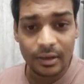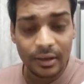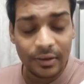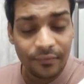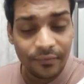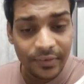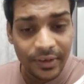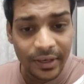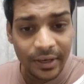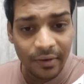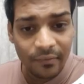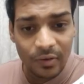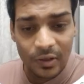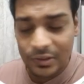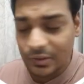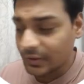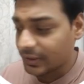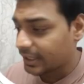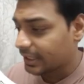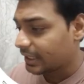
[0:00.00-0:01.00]
And we have
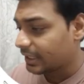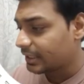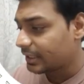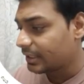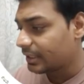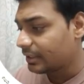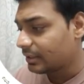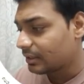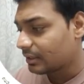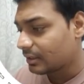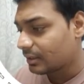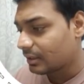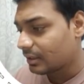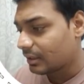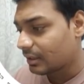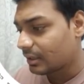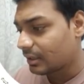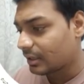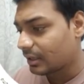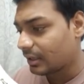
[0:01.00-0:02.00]
also created
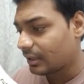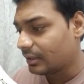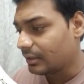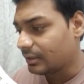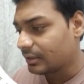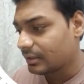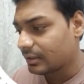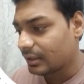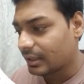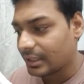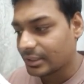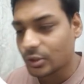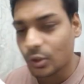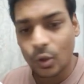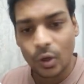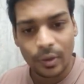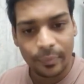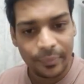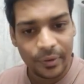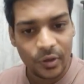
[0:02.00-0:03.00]
a current as a
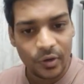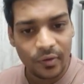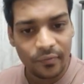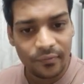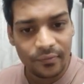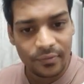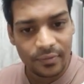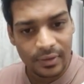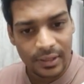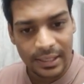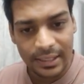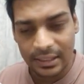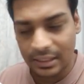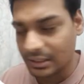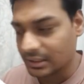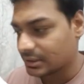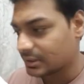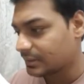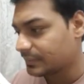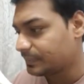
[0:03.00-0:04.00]
copy of linked
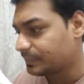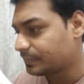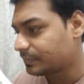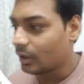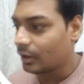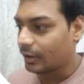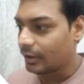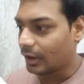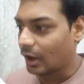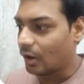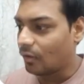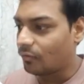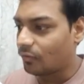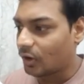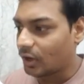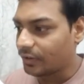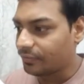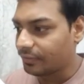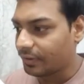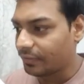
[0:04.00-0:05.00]
list. Now
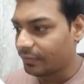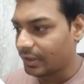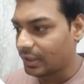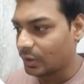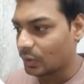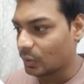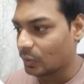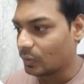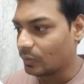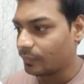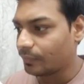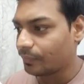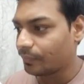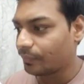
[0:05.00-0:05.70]
what we will do,